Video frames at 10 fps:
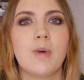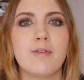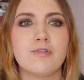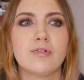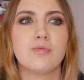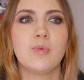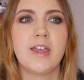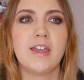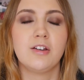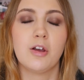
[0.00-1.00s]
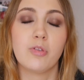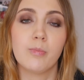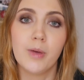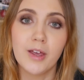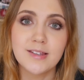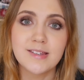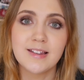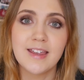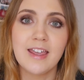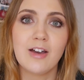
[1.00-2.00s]
whether we know them
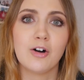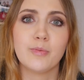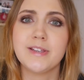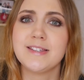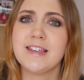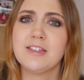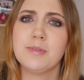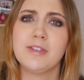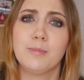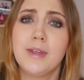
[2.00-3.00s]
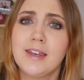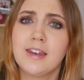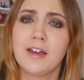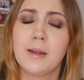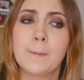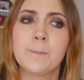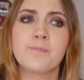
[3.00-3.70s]
personally or we see them in the media,